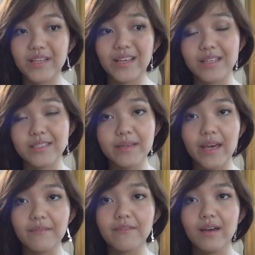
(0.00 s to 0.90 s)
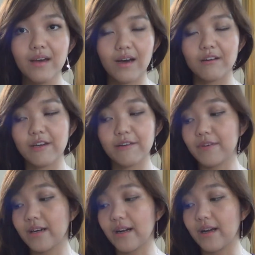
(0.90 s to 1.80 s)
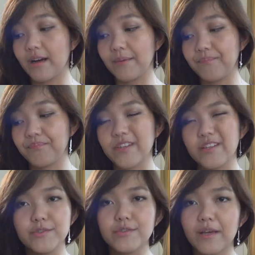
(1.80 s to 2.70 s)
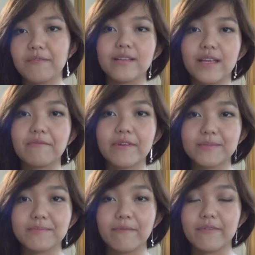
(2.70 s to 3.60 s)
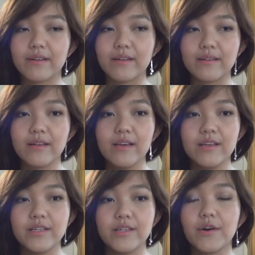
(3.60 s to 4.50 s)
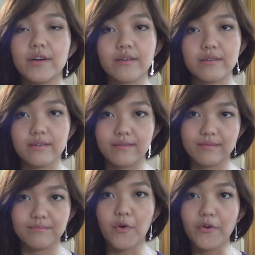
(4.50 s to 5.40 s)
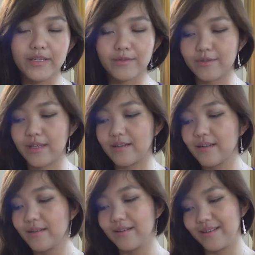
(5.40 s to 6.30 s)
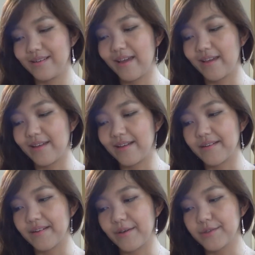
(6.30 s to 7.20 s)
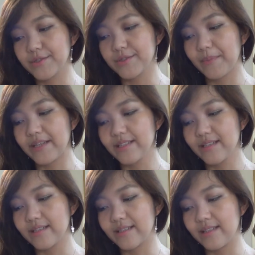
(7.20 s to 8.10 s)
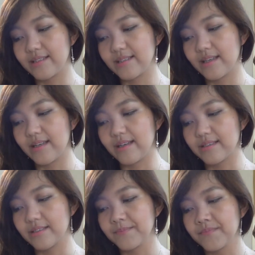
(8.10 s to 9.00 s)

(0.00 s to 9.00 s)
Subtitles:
SPF. However, you should definitely have SPF in your morning routine. And I also should mention that this is